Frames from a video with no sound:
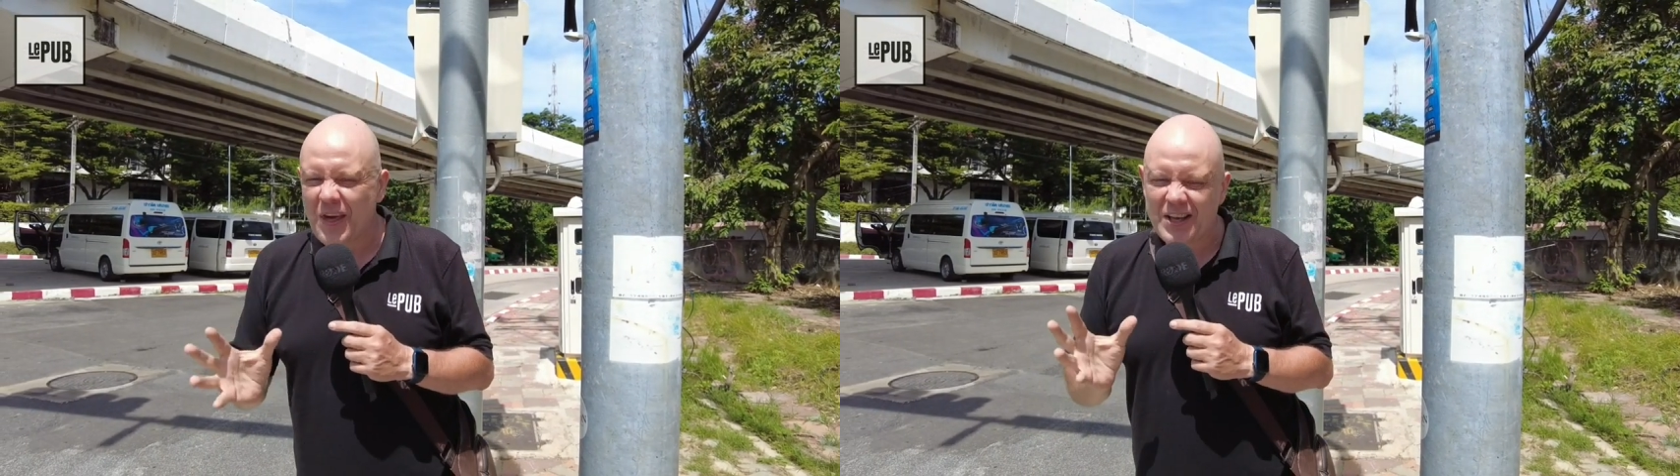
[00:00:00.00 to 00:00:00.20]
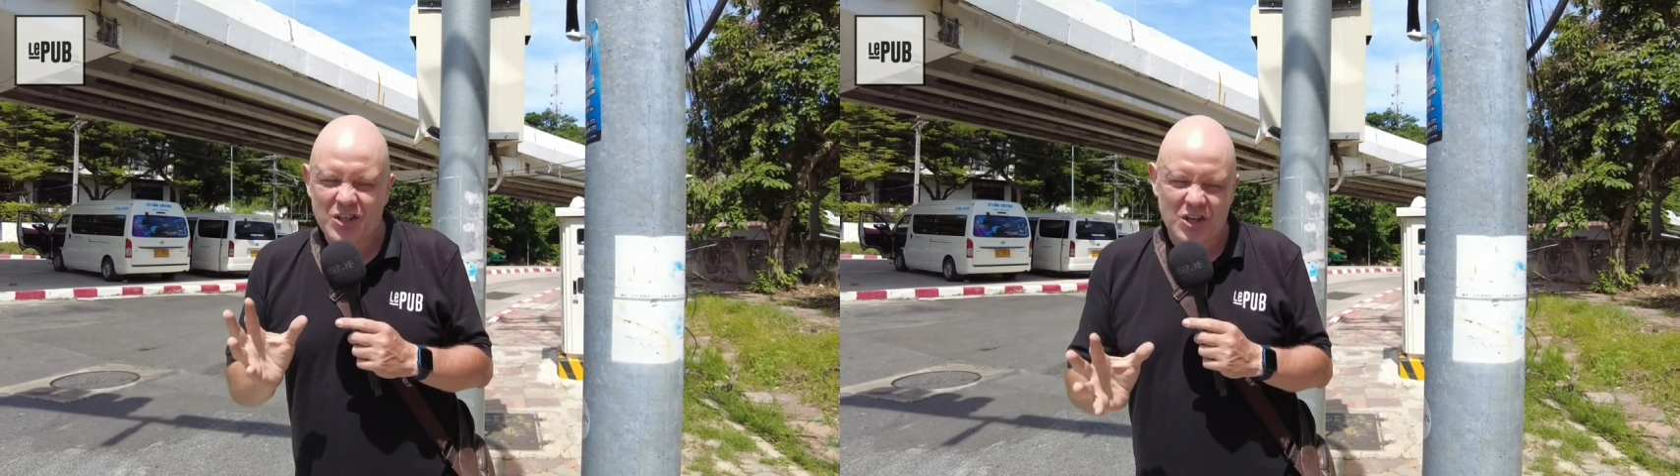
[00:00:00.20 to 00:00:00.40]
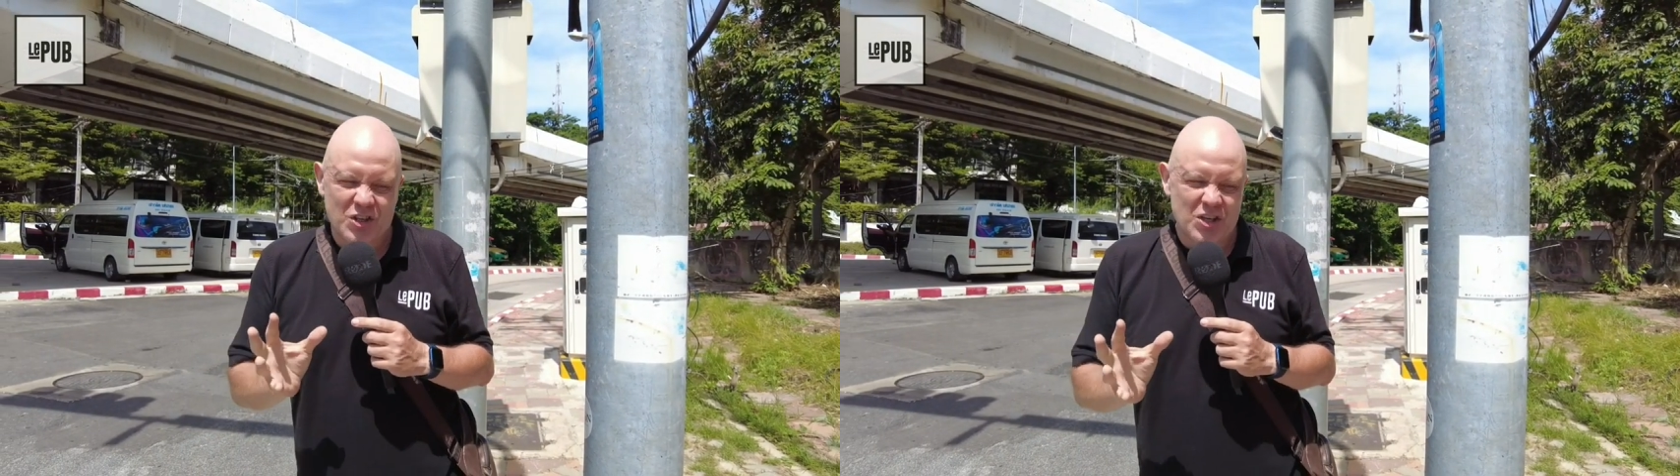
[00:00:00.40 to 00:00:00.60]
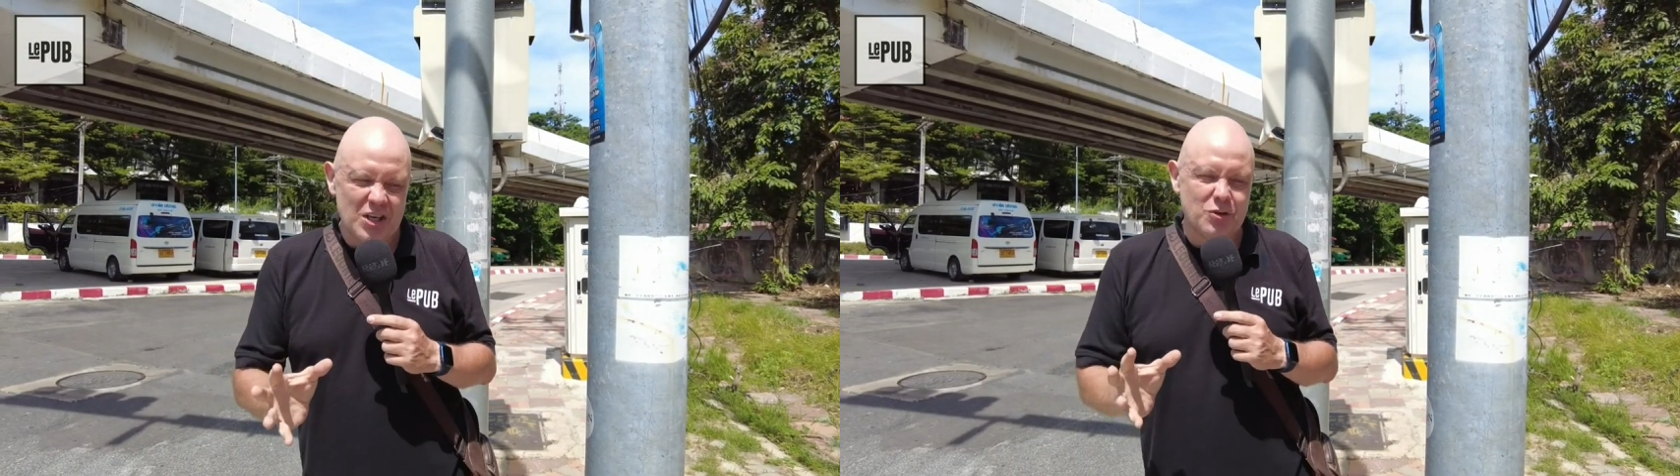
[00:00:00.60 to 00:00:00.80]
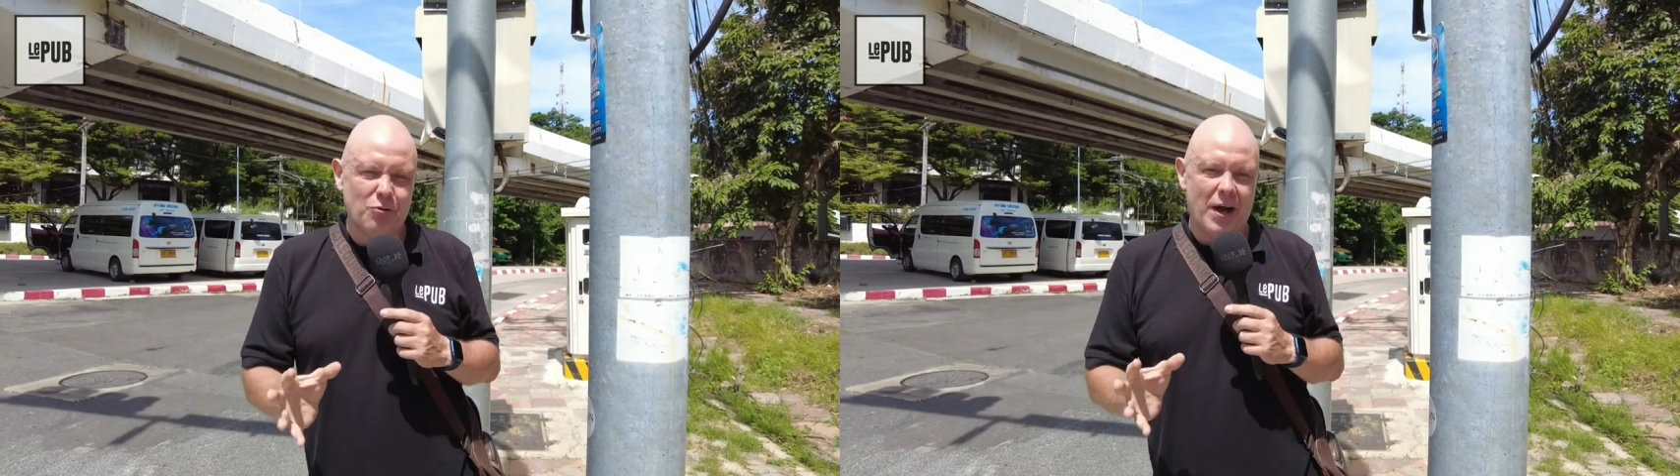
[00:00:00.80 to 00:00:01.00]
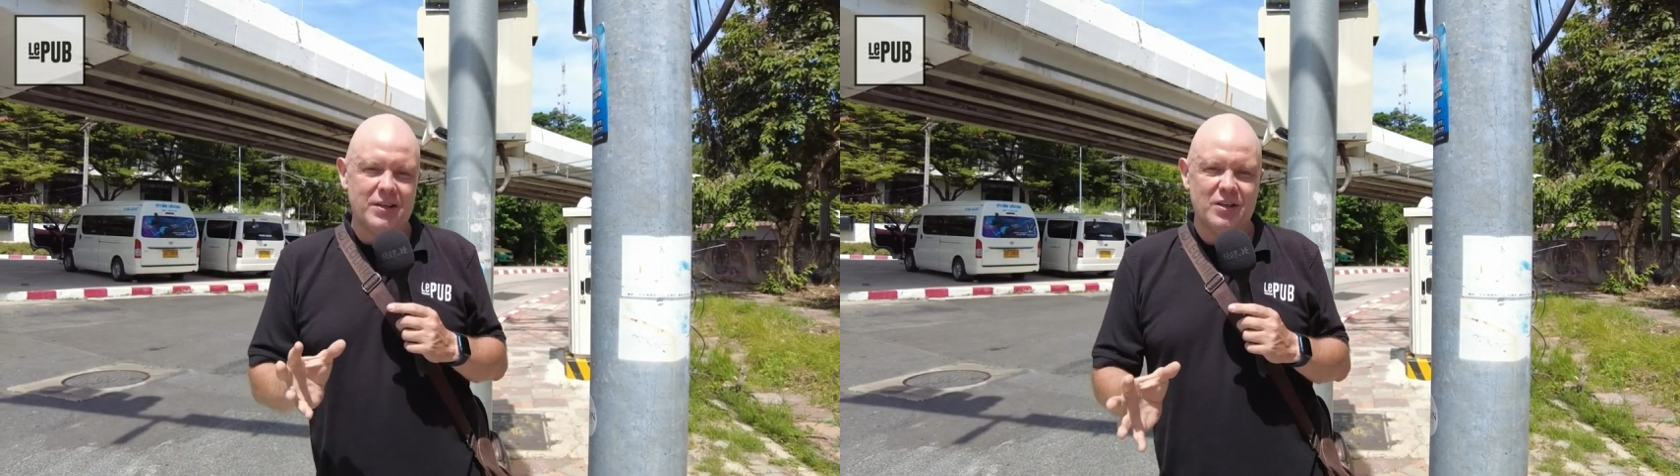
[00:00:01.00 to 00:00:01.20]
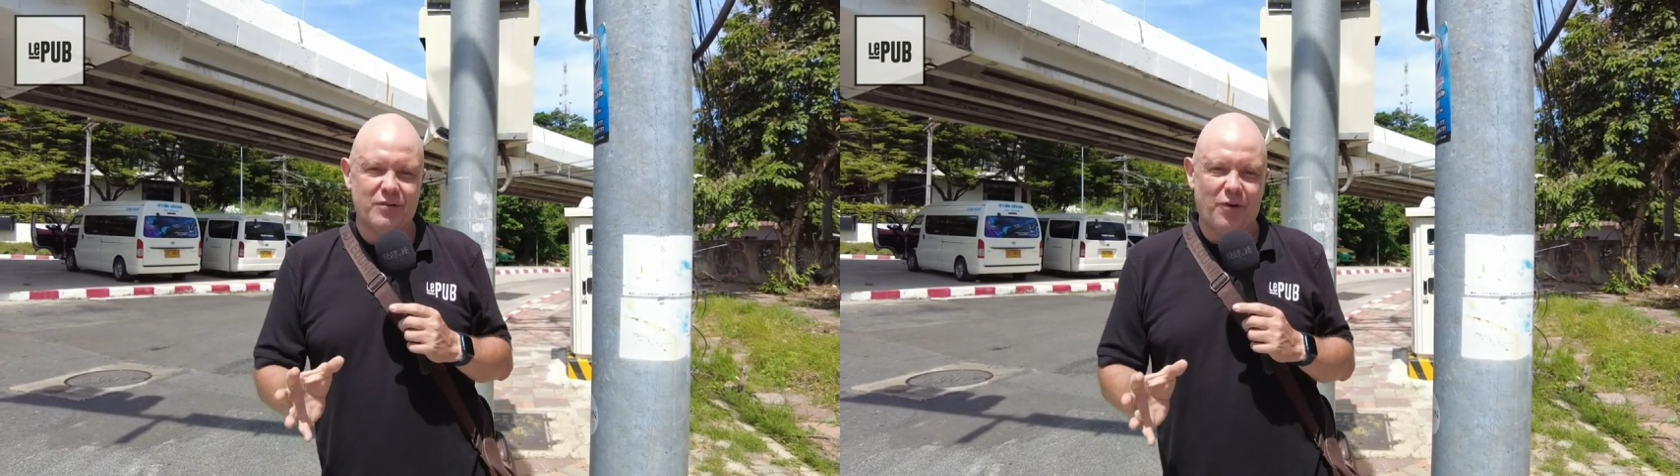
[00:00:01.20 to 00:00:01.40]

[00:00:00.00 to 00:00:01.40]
their success rate as